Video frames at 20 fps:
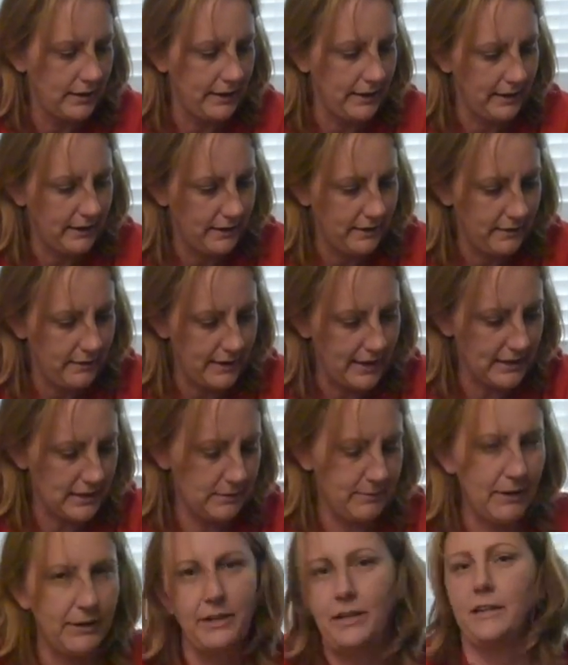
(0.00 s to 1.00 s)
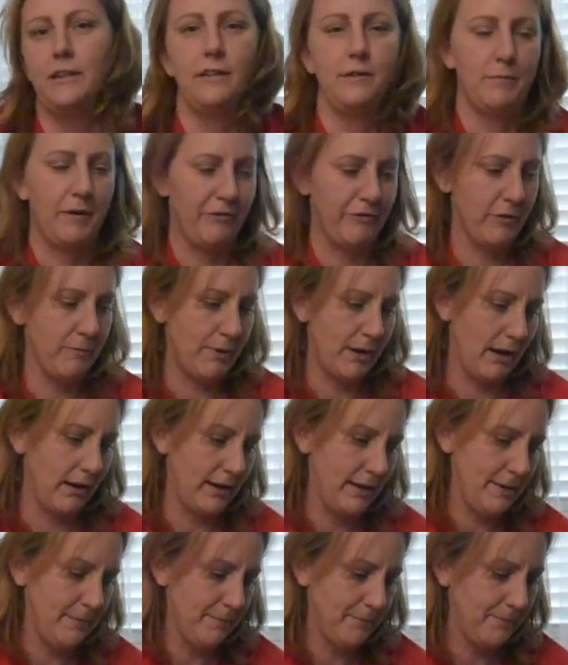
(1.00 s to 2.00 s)
And that's about it in my front
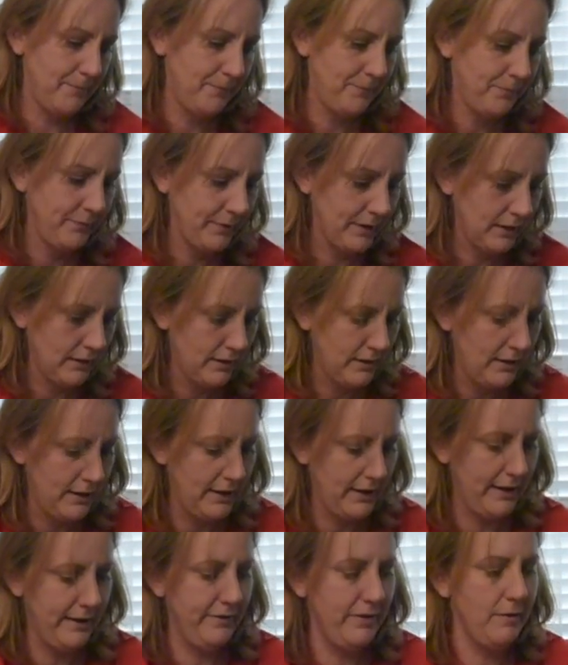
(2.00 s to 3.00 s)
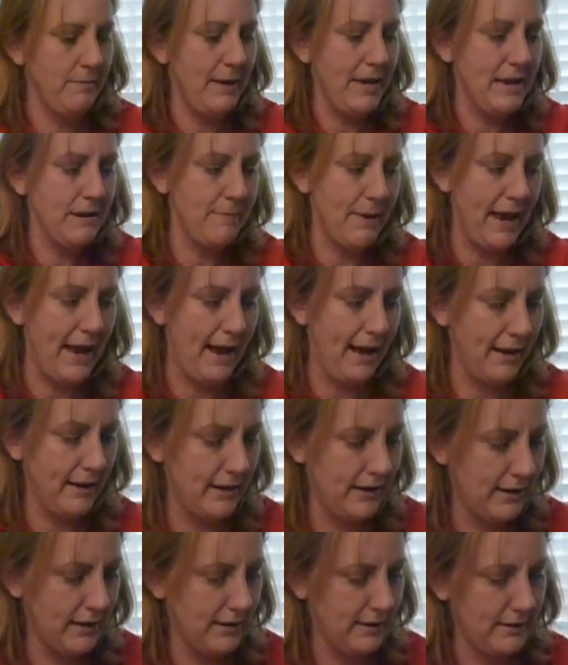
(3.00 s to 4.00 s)
pocket. In the main pack,
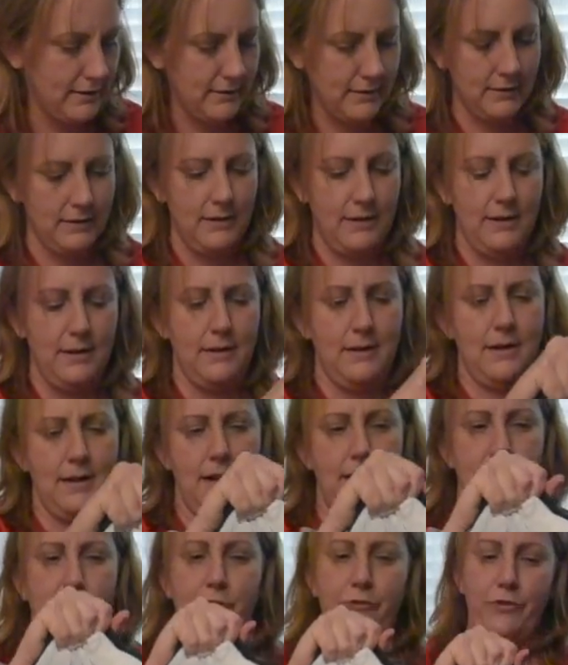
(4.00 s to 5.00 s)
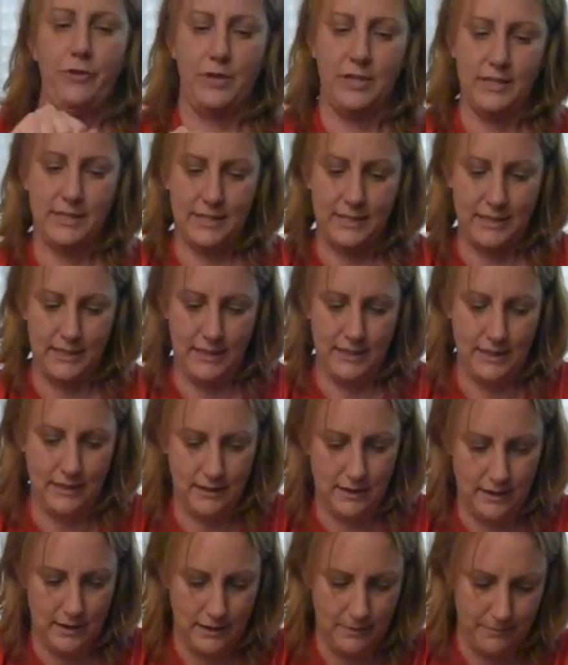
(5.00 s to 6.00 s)
I don't know if you can see,
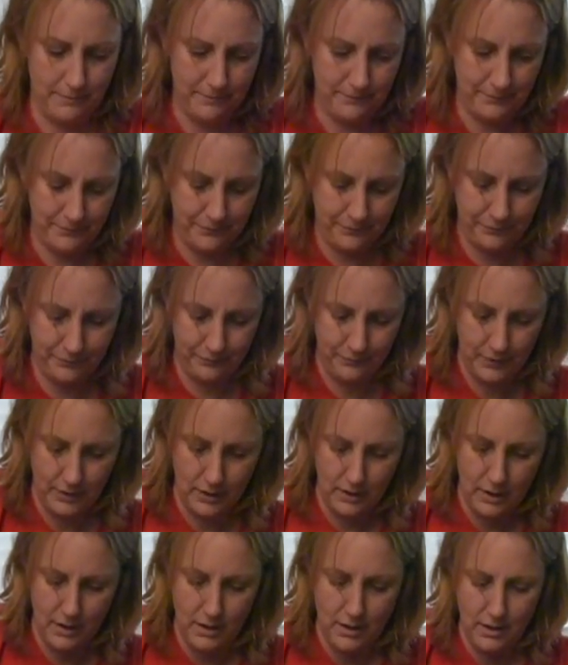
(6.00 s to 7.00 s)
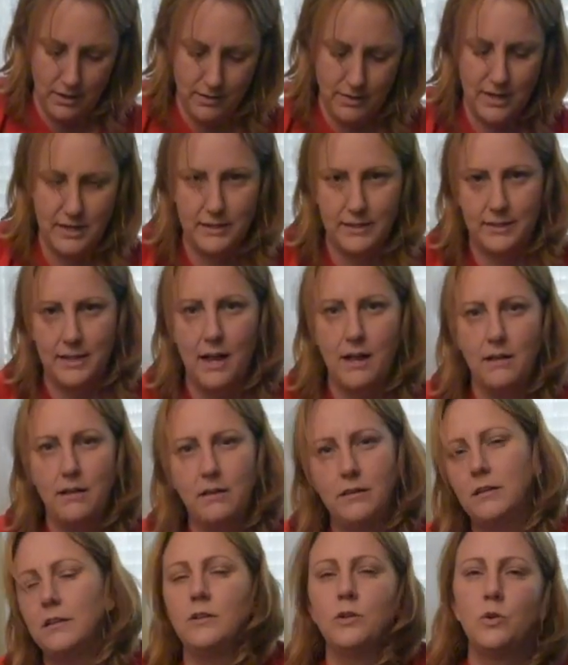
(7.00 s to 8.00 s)
they
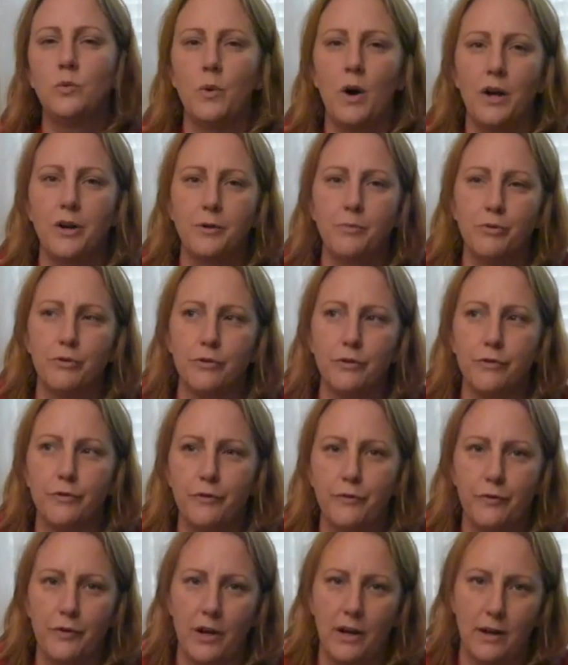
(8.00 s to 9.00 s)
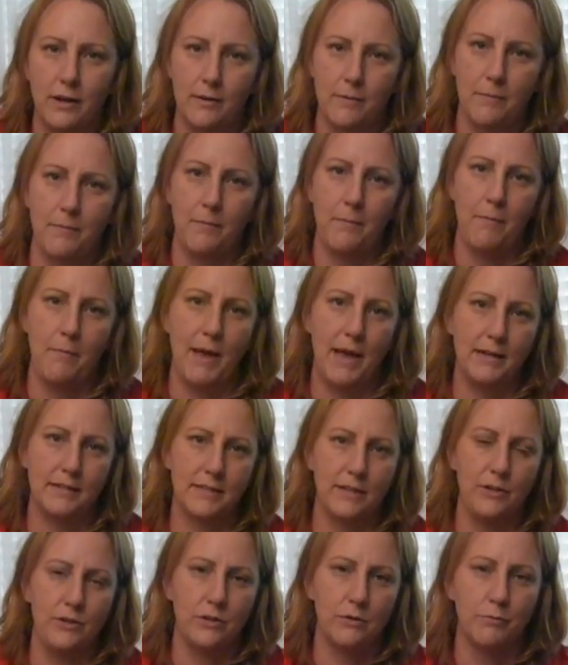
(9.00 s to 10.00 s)
sell waterproof bags
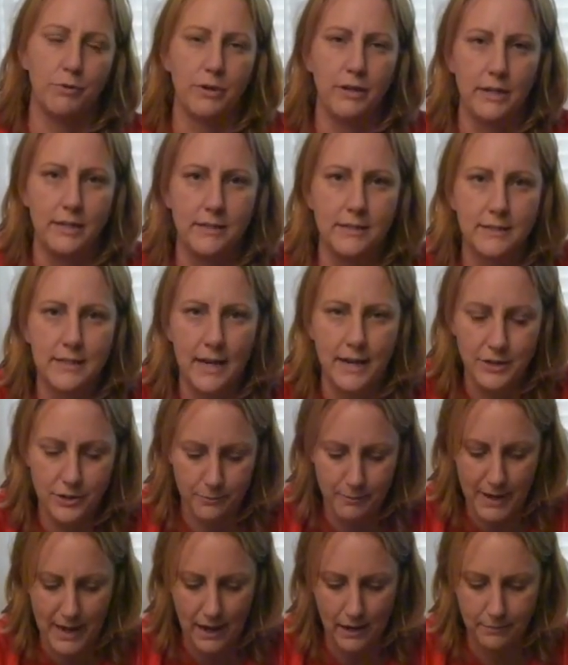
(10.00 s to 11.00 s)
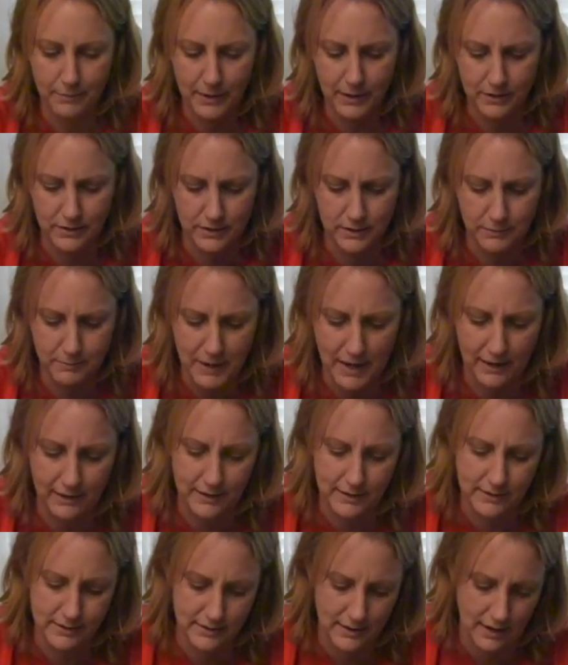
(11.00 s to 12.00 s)
that you can put inside your pack because this pack
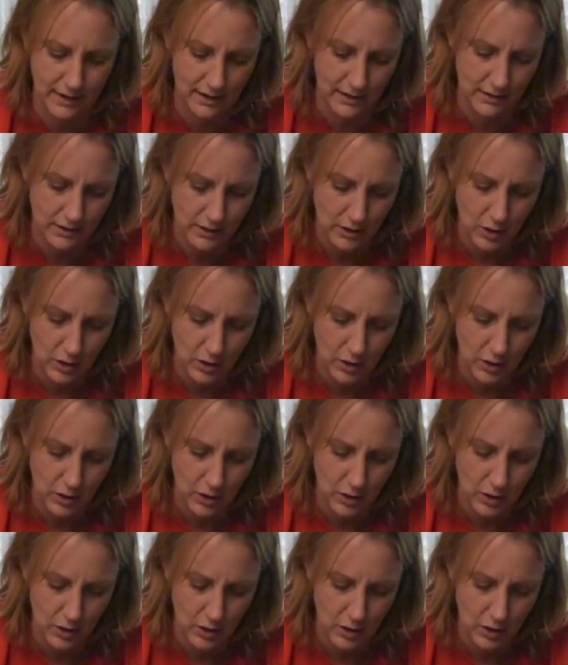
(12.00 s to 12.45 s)
is not